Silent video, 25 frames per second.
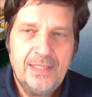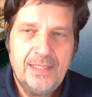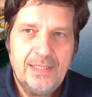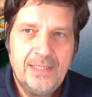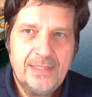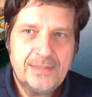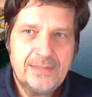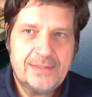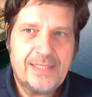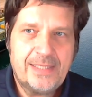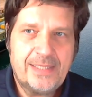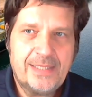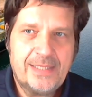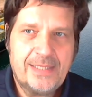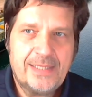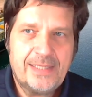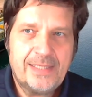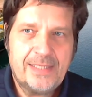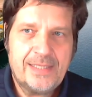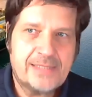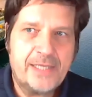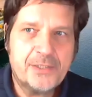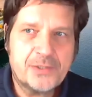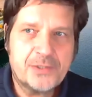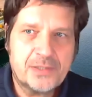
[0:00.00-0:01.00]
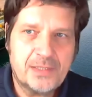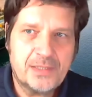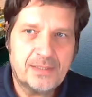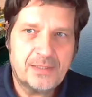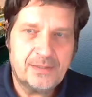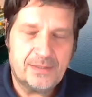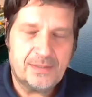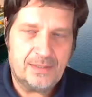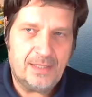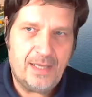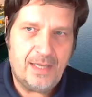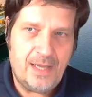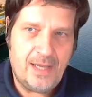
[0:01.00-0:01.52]

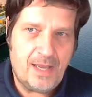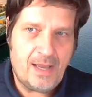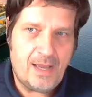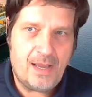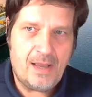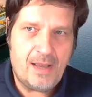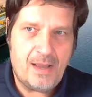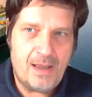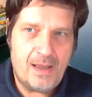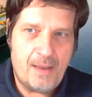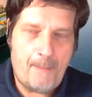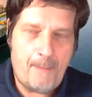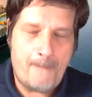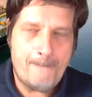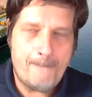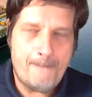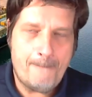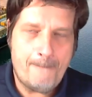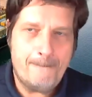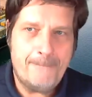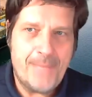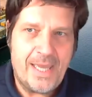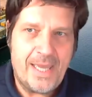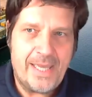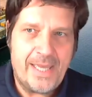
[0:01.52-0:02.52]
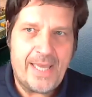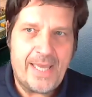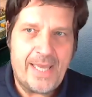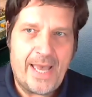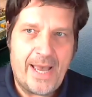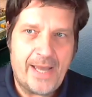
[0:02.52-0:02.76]
taxation may